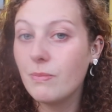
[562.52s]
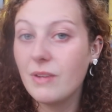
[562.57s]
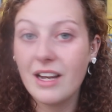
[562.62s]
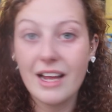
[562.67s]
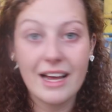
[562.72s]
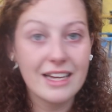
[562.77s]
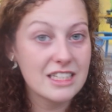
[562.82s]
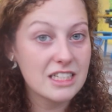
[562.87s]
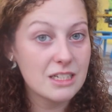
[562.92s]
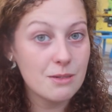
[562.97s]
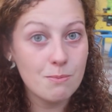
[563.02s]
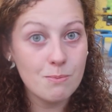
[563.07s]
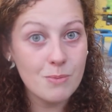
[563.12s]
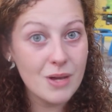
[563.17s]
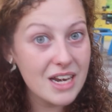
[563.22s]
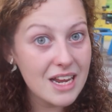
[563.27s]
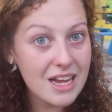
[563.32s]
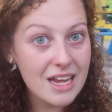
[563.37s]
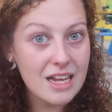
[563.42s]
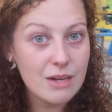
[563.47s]
last
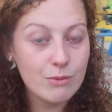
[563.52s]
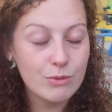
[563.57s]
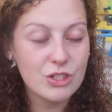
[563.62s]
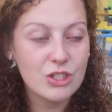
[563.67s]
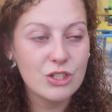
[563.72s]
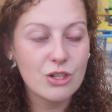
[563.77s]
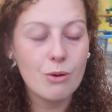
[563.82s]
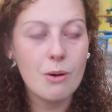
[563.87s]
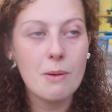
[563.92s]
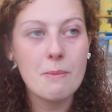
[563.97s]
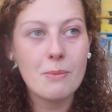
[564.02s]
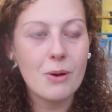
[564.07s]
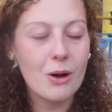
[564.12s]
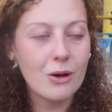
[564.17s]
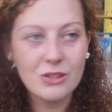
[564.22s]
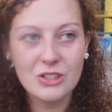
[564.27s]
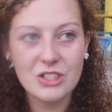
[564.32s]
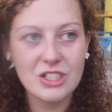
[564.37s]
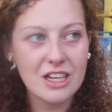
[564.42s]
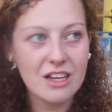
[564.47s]
minute, it was so
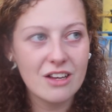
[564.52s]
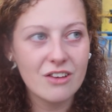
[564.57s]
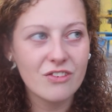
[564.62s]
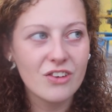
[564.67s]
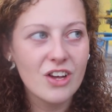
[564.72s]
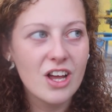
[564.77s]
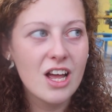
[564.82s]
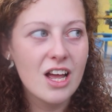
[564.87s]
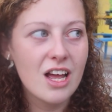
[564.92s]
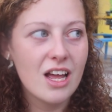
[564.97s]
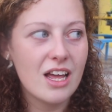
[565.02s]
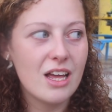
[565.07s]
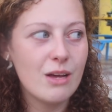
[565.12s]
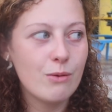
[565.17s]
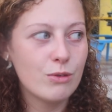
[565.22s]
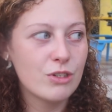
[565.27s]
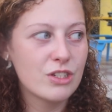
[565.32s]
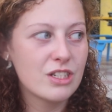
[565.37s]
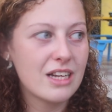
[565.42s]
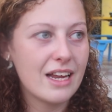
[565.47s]
impulsive,
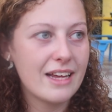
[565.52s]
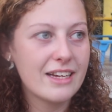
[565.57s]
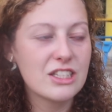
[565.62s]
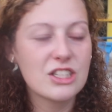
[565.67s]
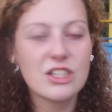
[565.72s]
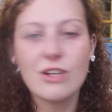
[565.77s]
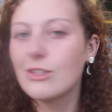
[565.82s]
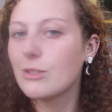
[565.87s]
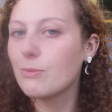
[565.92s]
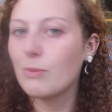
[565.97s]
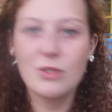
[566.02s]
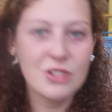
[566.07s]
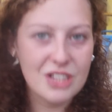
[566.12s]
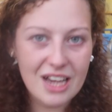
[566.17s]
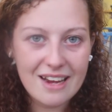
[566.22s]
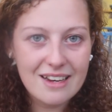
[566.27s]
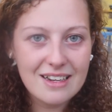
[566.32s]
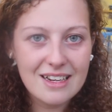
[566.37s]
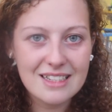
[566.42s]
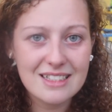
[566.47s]
it was like so
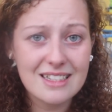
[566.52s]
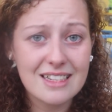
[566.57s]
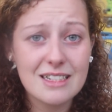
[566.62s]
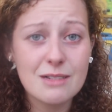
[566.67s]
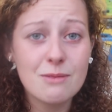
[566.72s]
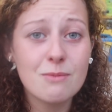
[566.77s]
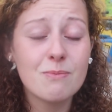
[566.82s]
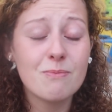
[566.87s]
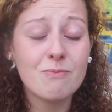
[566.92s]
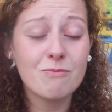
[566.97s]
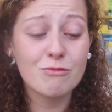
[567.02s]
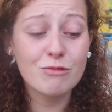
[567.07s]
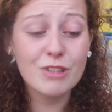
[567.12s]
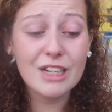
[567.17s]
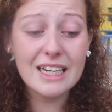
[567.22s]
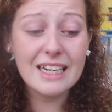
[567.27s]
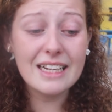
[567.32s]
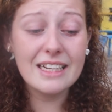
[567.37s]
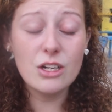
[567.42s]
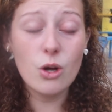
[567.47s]
spontaneous. I didn't
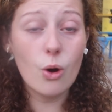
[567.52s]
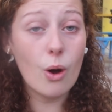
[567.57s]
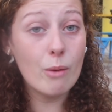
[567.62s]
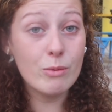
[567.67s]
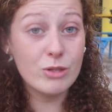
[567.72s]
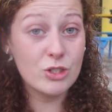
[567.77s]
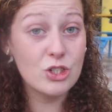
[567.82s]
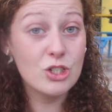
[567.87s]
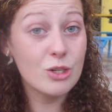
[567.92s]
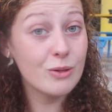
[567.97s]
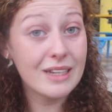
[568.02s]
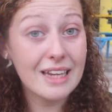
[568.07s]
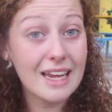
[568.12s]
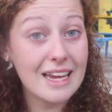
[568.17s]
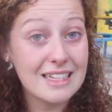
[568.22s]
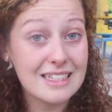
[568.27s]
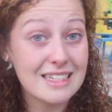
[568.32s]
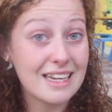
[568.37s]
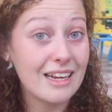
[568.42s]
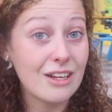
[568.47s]
really know I was doing
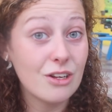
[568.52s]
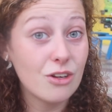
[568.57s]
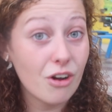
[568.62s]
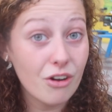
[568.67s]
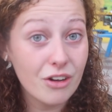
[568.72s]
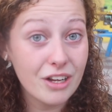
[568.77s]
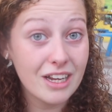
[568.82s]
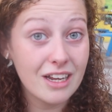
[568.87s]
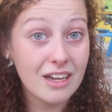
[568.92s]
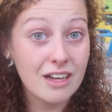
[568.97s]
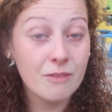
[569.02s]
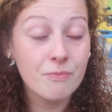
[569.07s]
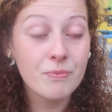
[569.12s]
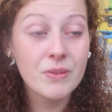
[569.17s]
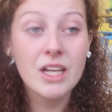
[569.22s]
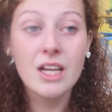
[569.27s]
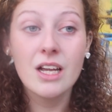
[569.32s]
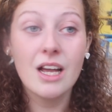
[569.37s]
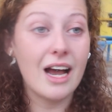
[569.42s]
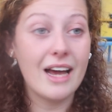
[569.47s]
it until I got here.
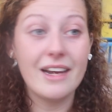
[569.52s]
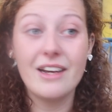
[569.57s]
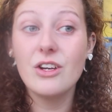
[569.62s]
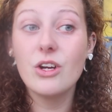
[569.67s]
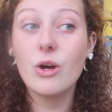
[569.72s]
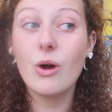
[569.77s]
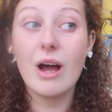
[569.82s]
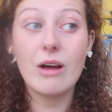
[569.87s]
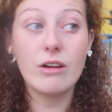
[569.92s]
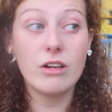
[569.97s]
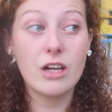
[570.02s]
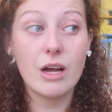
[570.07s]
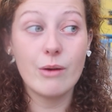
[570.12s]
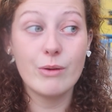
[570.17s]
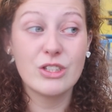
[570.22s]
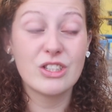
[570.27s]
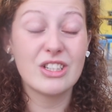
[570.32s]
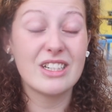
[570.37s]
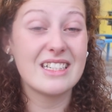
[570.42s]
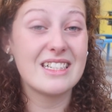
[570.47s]
I didn't know how long I
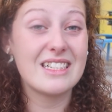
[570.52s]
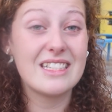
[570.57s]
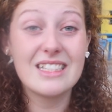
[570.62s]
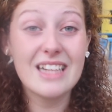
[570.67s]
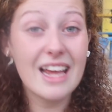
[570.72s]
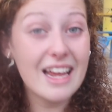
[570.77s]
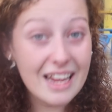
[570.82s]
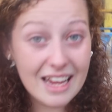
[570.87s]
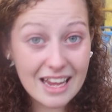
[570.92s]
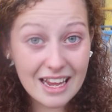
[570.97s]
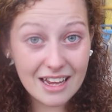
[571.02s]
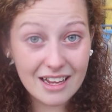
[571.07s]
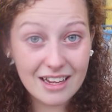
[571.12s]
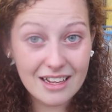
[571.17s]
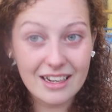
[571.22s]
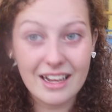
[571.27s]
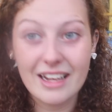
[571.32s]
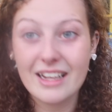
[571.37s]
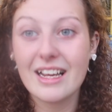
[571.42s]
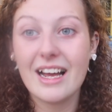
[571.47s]
was going to stay
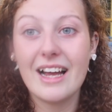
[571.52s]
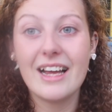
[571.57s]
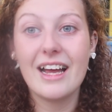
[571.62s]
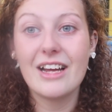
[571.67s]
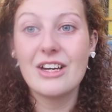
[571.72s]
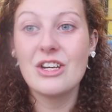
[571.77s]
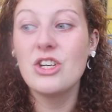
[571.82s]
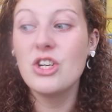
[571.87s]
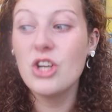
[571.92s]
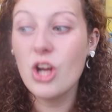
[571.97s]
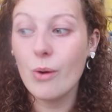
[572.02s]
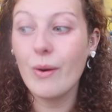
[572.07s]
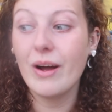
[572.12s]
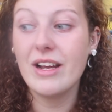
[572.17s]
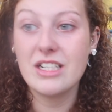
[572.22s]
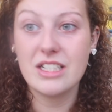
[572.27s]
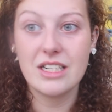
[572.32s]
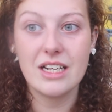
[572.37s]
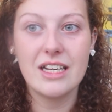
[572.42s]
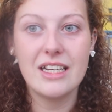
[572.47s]
here, like I had no
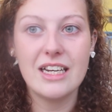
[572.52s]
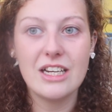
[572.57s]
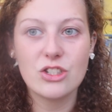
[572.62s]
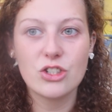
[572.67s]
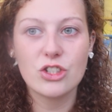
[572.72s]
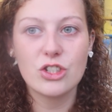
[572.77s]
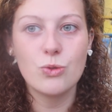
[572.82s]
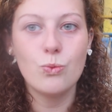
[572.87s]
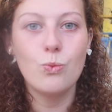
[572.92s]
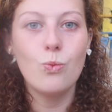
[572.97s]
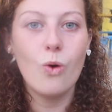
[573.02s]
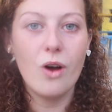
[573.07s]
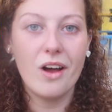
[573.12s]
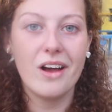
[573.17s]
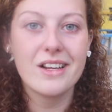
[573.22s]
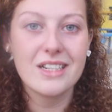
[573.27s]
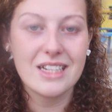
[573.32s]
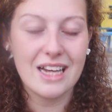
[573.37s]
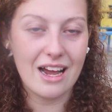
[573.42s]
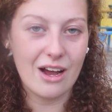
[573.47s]
idea, and it just
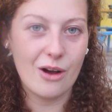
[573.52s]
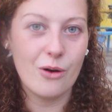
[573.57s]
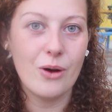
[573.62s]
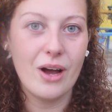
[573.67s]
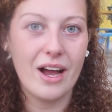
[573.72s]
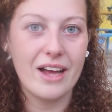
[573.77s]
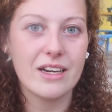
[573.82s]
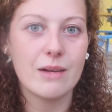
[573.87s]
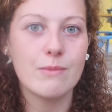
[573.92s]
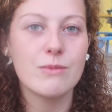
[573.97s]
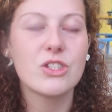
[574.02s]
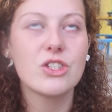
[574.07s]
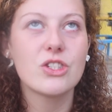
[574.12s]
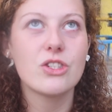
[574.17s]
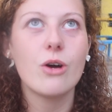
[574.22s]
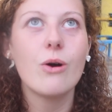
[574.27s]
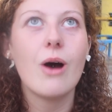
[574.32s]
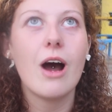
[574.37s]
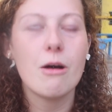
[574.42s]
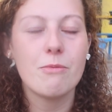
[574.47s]
worked out and I'm
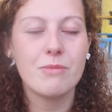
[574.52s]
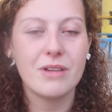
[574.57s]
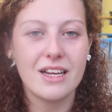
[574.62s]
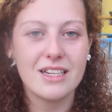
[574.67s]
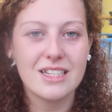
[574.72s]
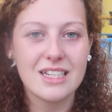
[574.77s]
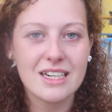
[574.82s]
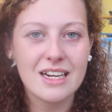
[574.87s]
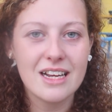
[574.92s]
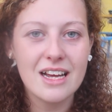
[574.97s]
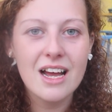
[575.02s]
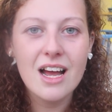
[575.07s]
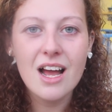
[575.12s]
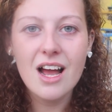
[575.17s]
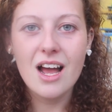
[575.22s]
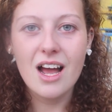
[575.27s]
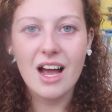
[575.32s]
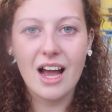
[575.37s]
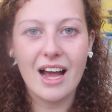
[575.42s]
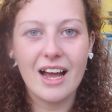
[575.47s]
so happy I did it.
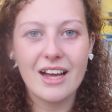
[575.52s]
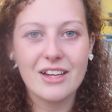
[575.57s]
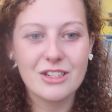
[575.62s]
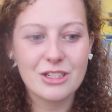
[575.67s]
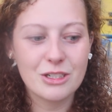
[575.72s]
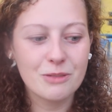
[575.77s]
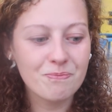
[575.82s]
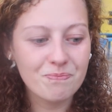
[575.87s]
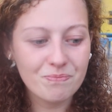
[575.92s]
And